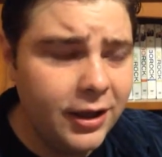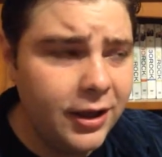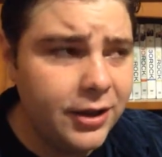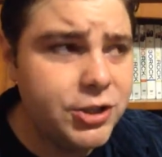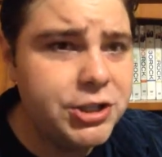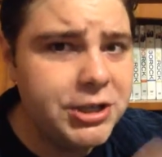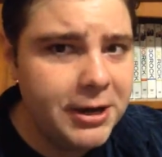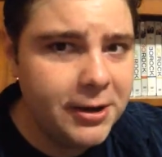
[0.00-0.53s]
a,
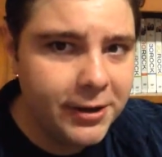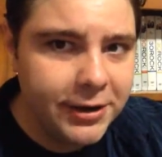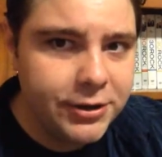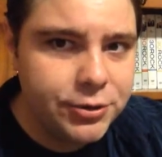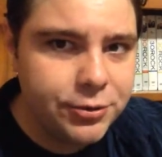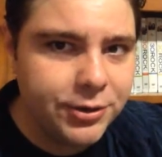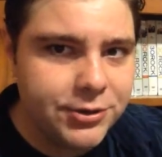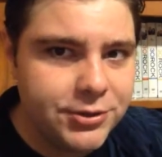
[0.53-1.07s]
a shared
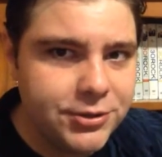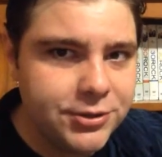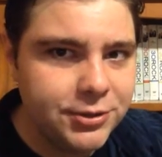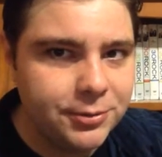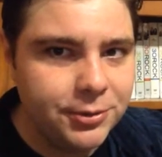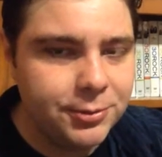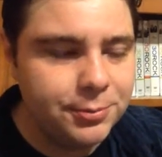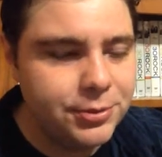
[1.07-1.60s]
interest
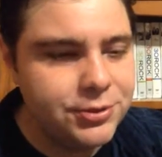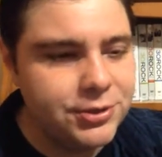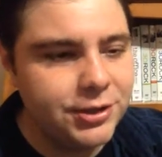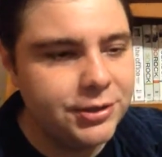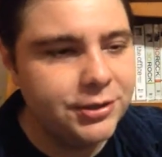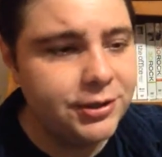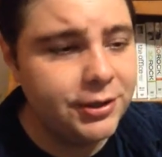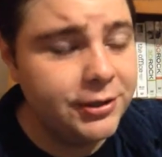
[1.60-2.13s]
in, in
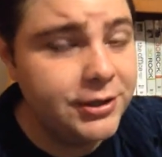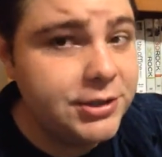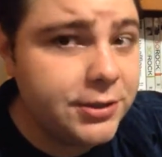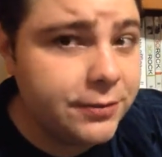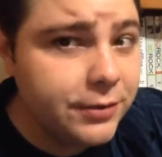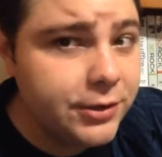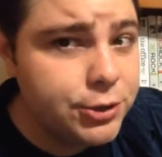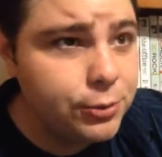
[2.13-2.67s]
presenting at least
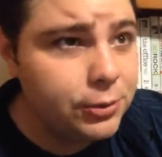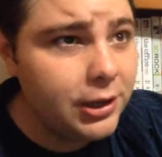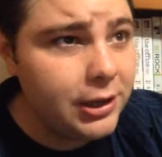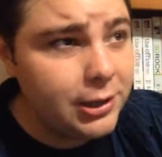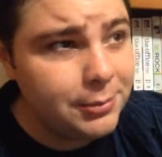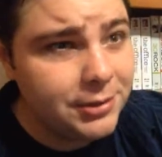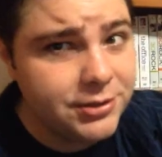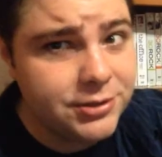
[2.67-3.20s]
the visual
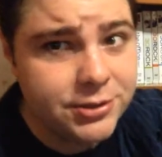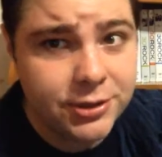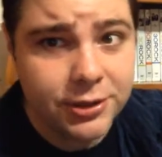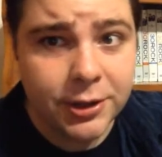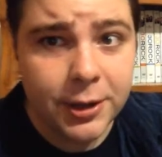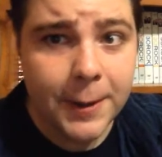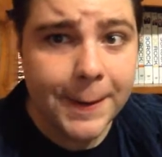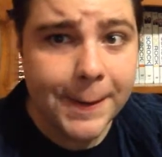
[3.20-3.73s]
elements
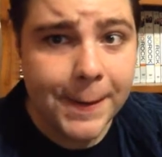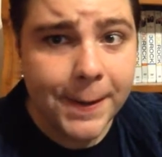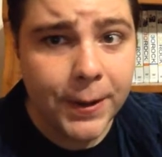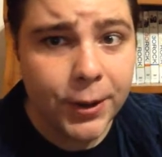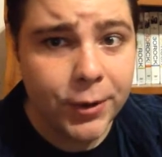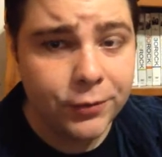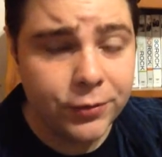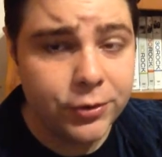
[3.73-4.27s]
uh,
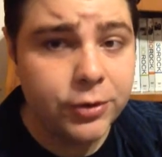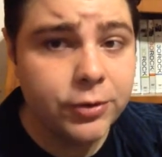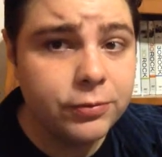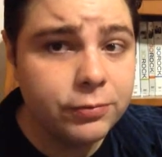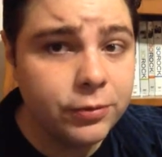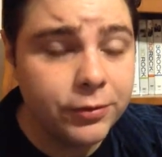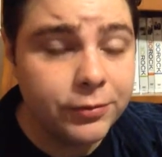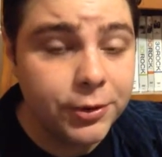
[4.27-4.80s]
uh of,
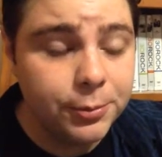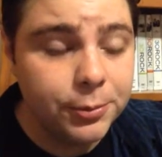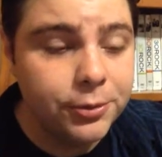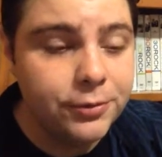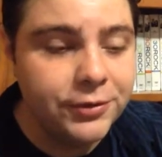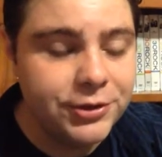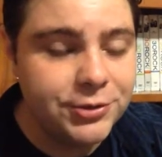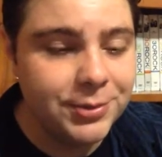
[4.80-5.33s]
of, their
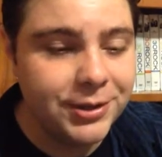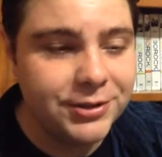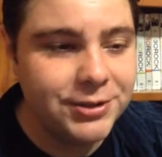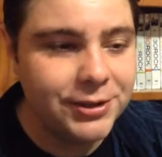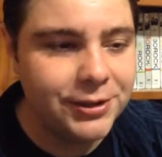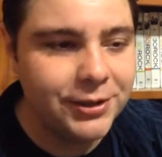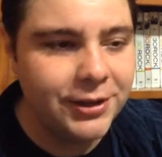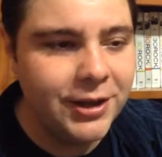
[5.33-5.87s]
movies,
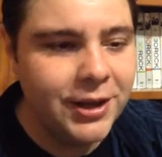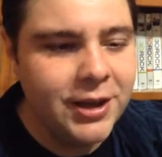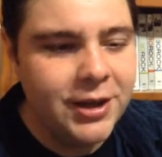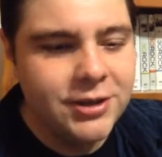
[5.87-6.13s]
basically.